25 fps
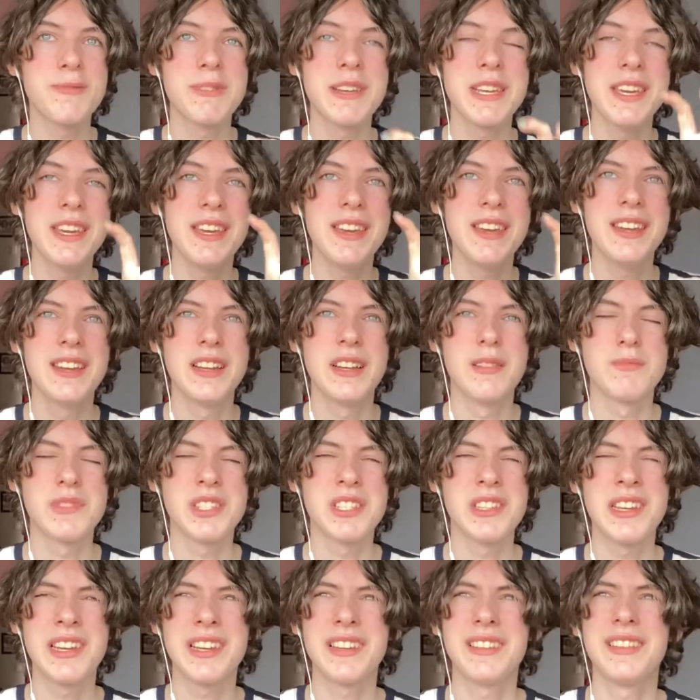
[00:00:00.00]
it and I'm
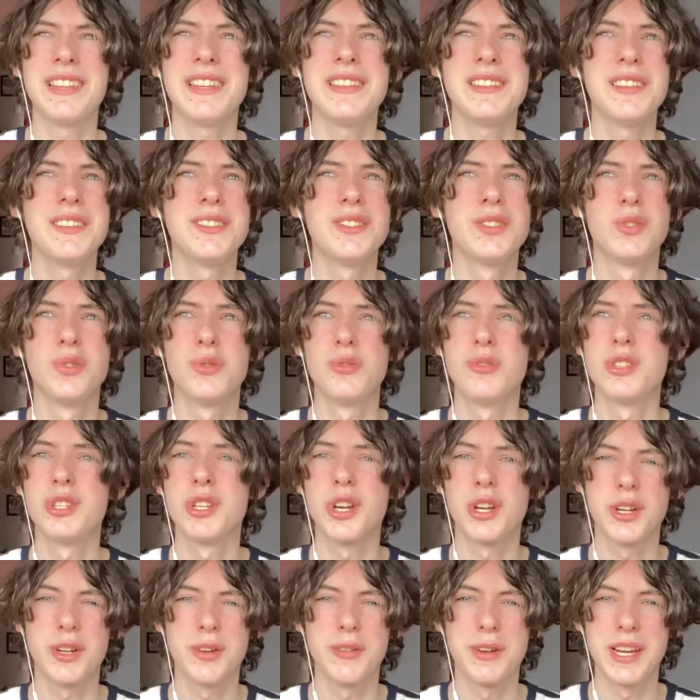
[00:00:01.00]
just like, this is too
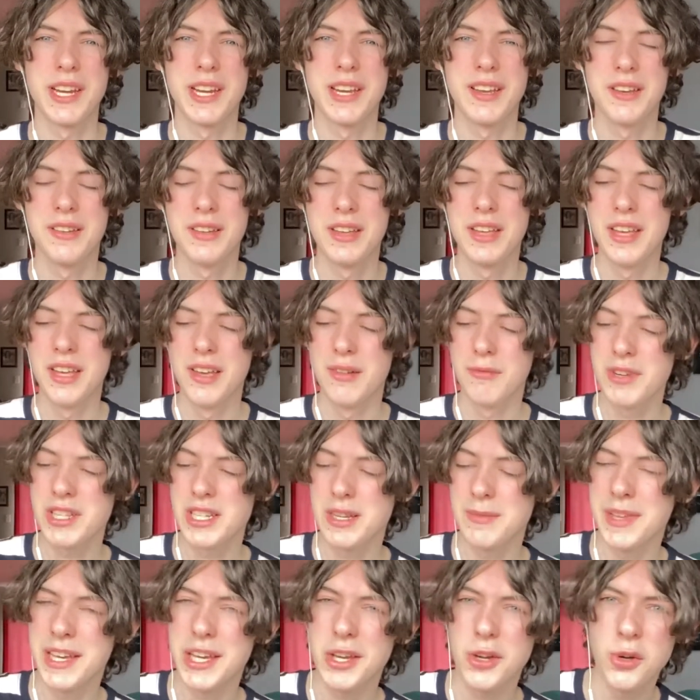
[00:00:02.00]
sugary, which
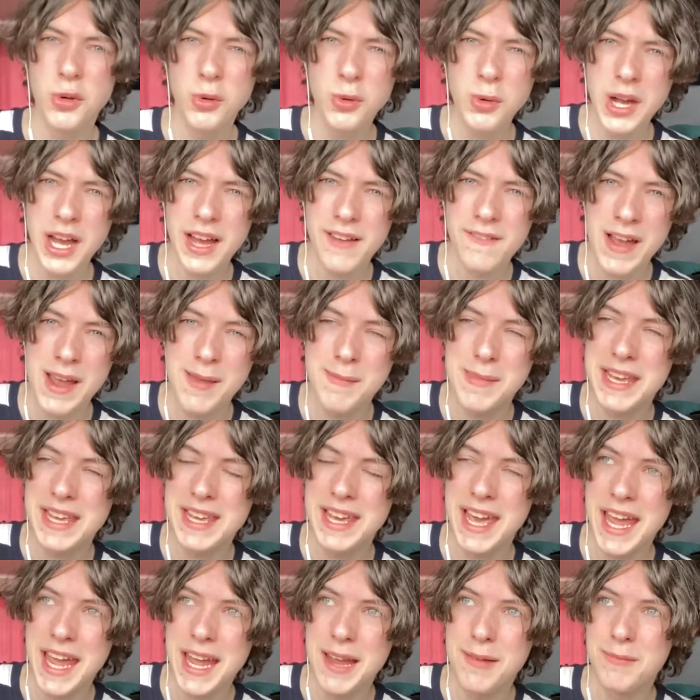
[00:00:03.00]
I'm like, who have I
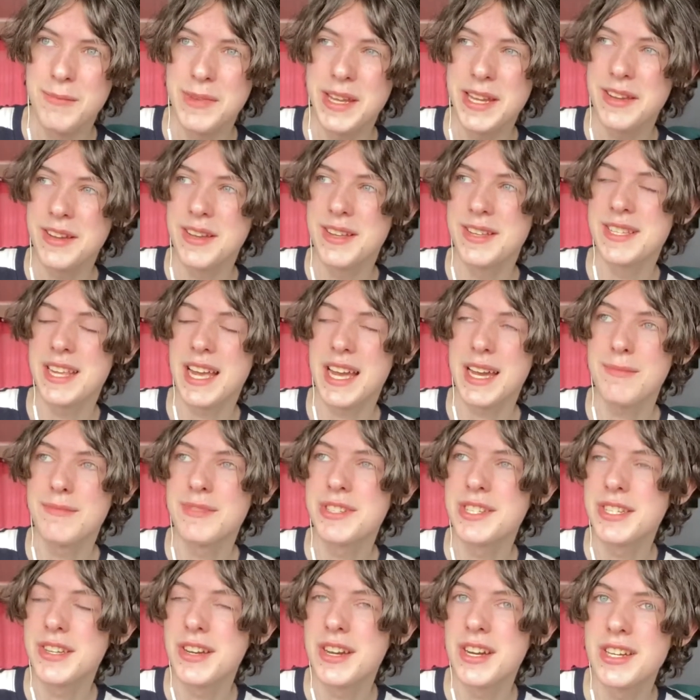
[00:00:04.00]
became? Because I'm
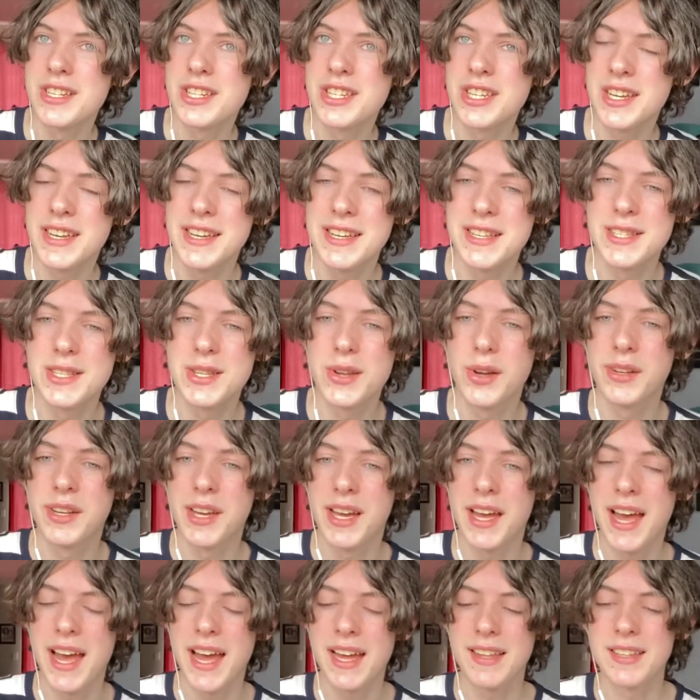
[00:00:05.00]
such a soda
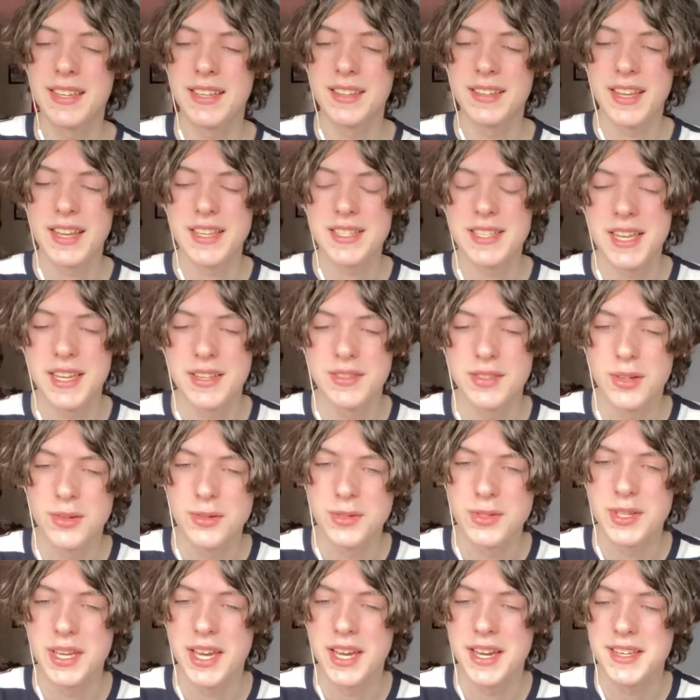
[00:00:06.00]
addict, as I told
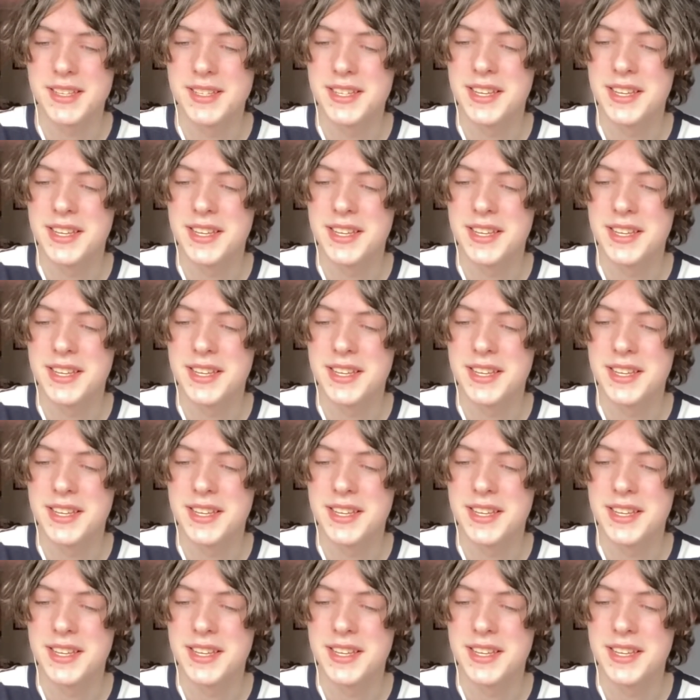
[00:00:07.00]
you guys.